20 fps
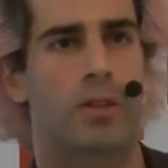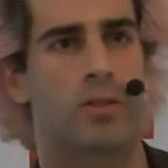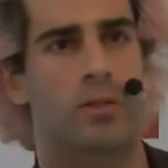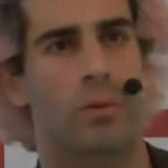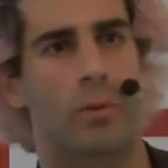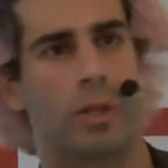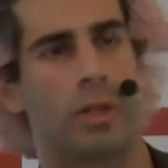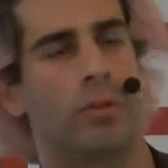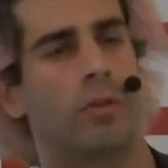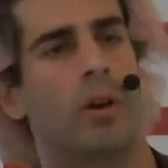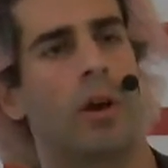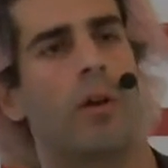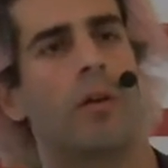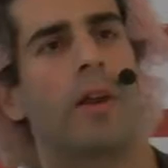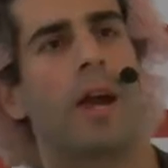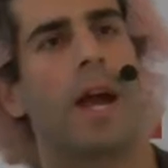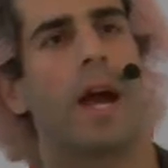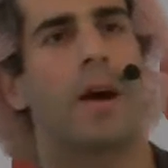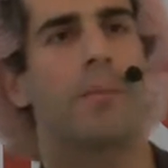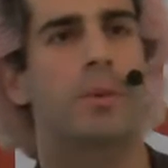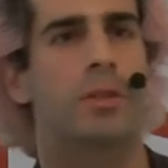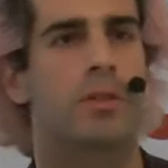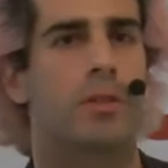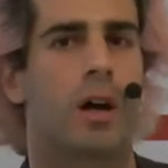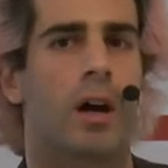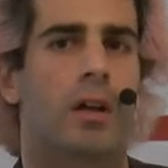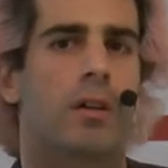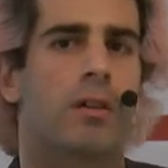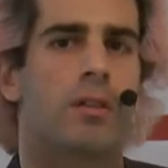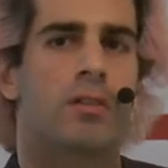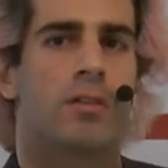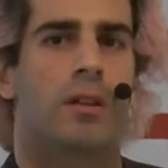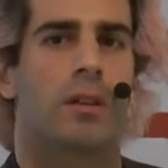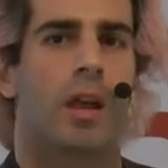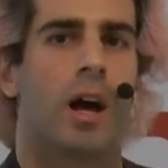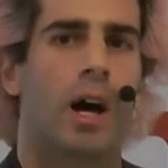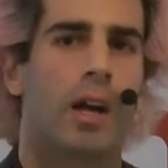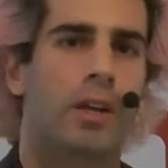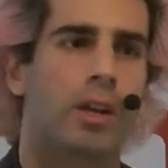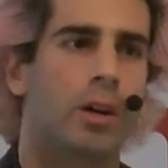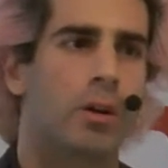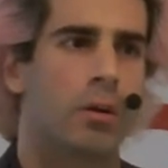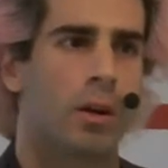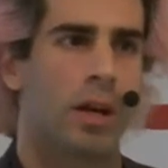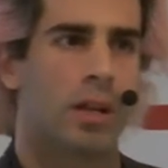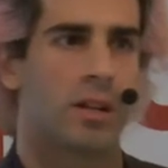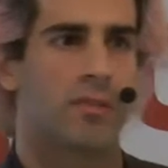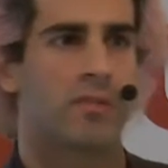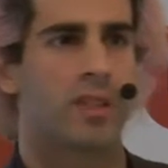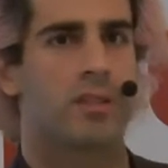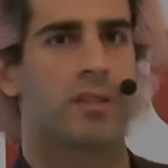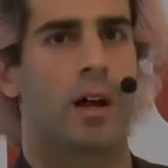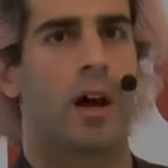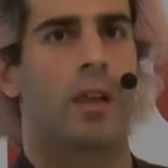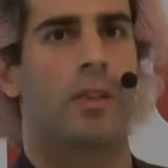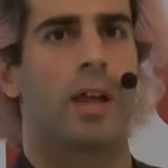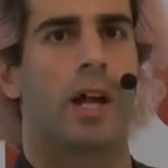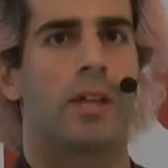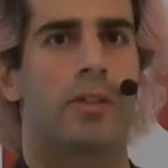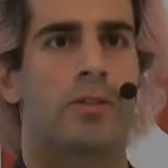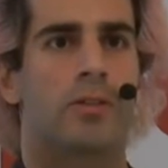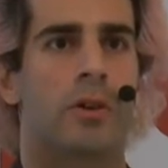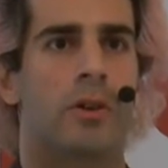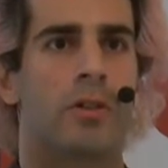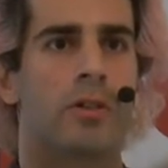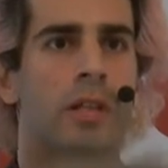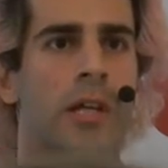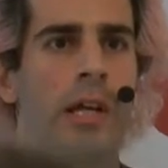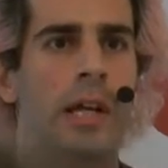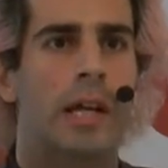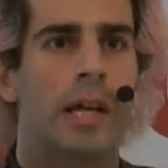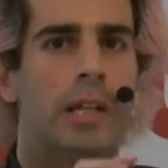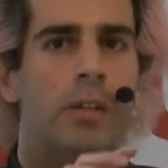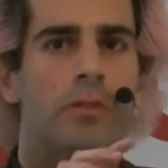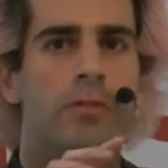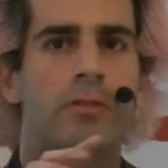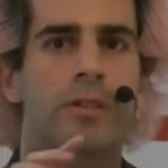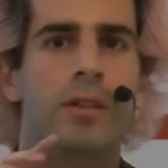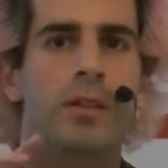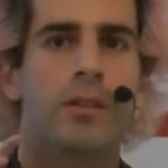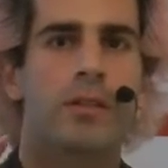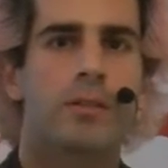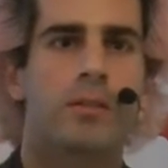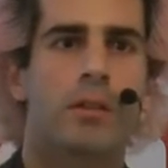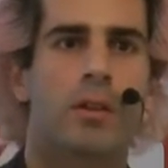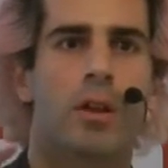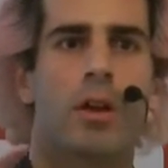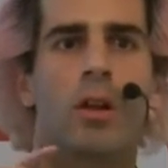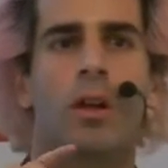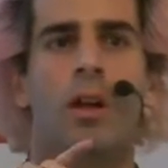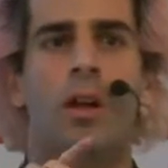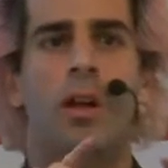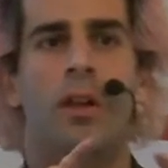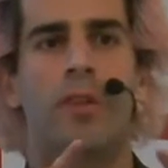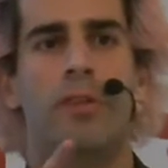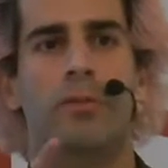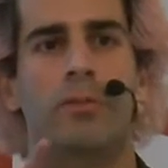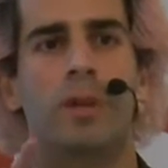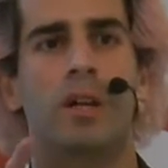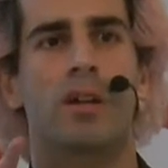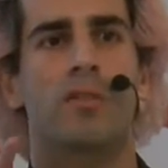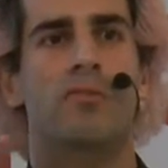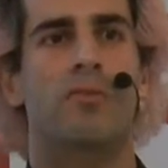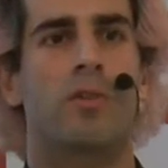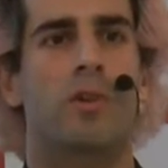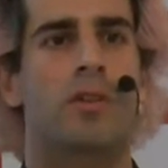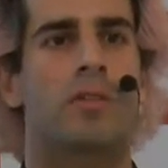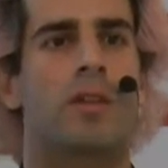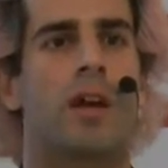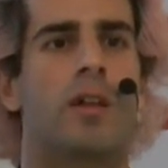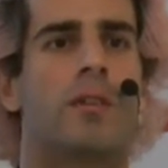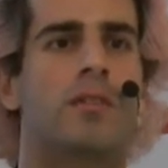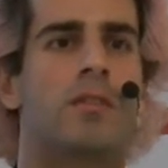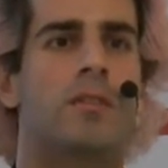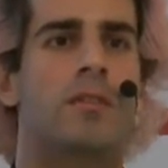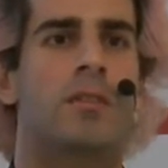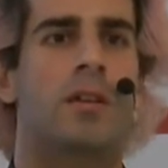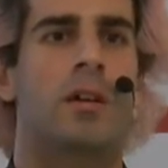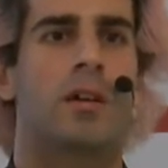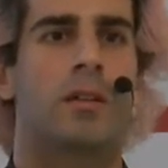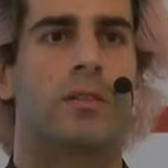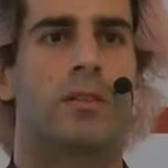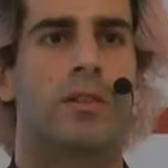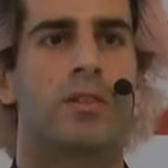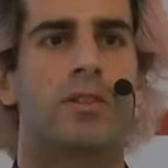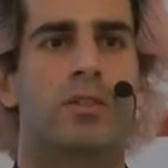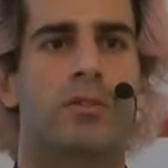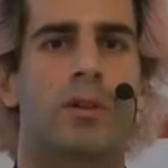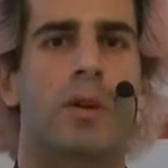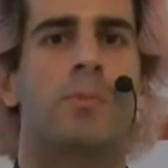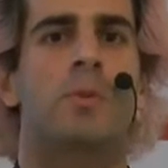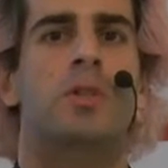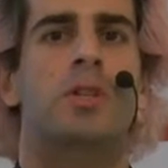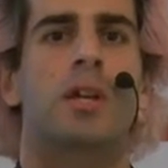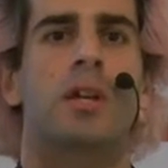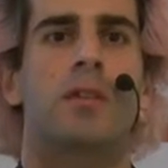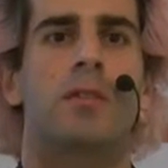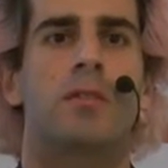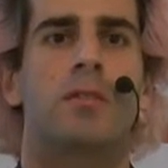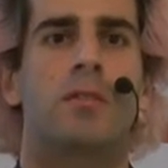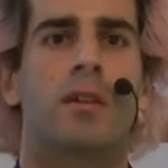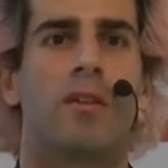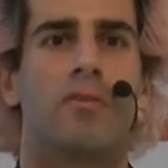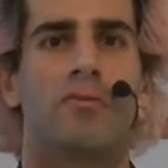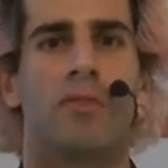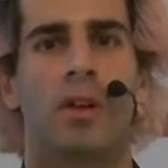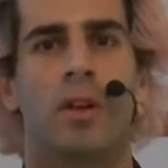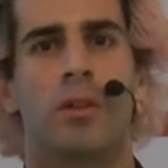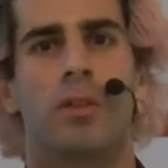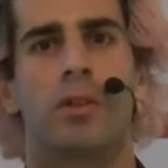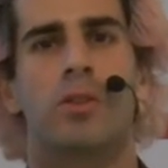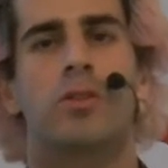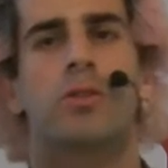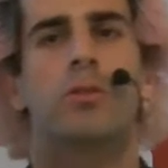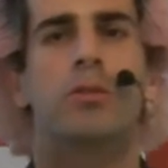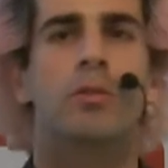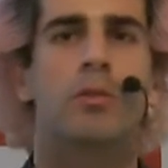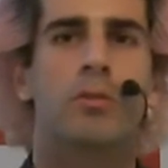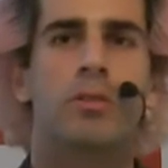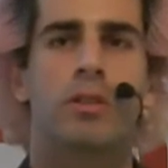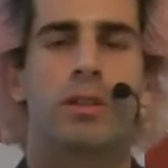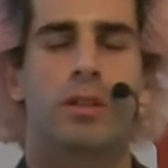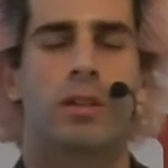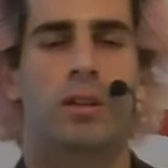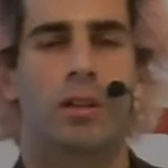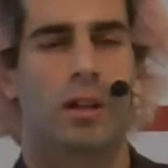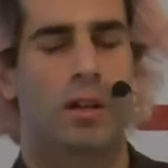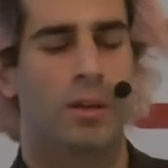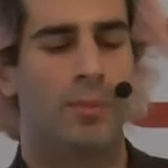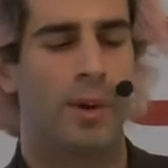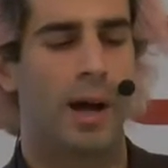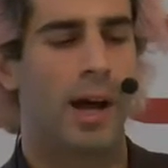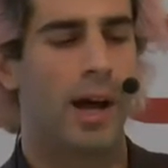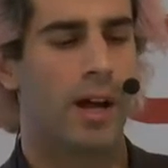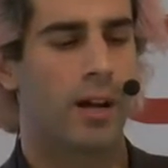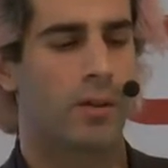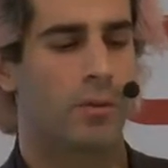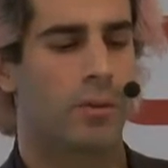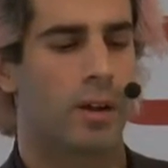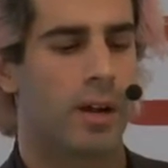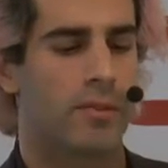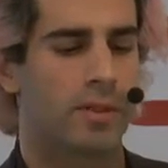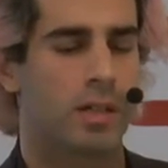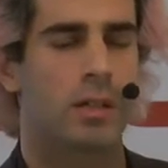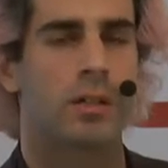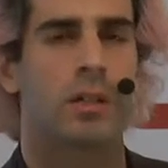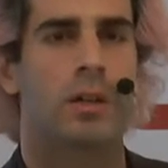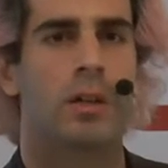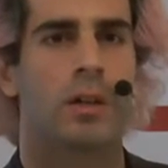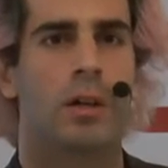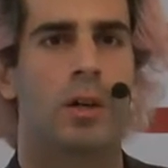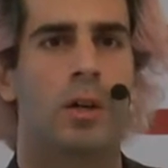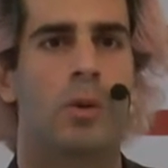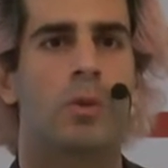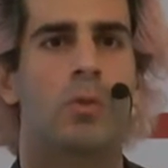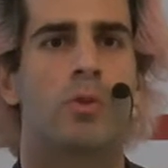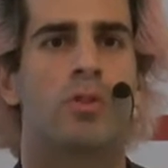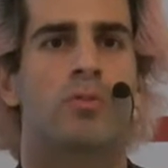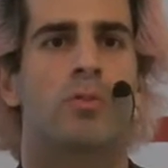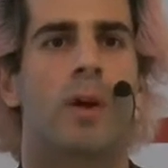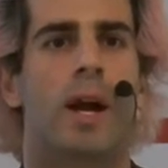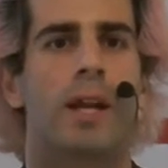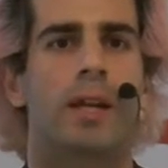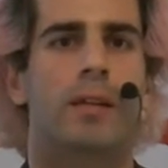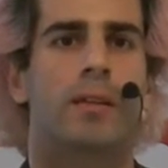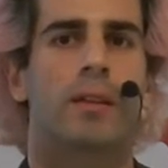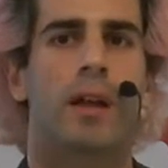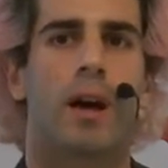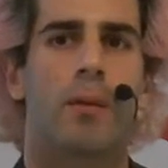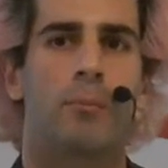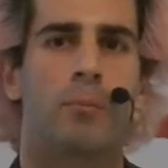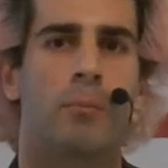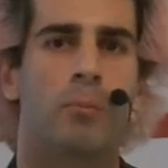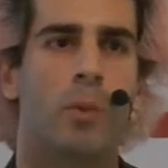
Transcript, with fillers: So when you go to Amazon or Zalando or any of these online stores and you see these little three or four sentence descriptions of the shoes that you're going to buy or whatever, who's writing them?